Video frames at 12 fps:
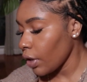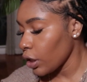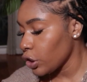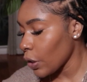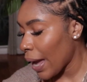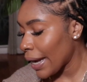
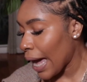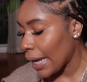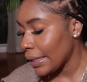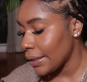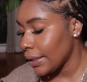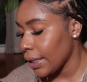So I
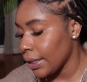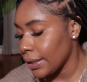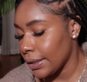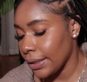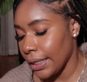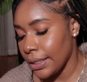got into
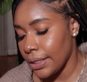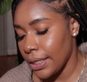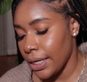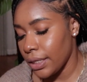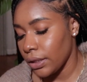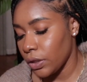skin
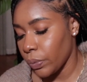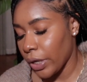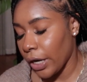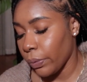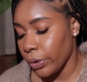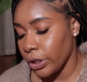tints when
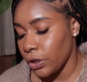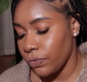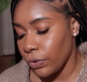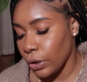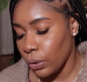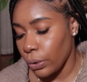I worked
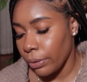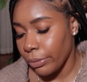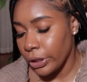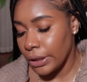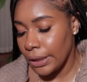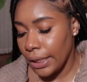for Laura
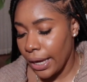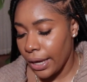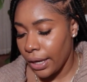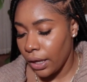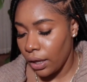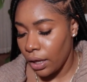
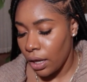Mercier.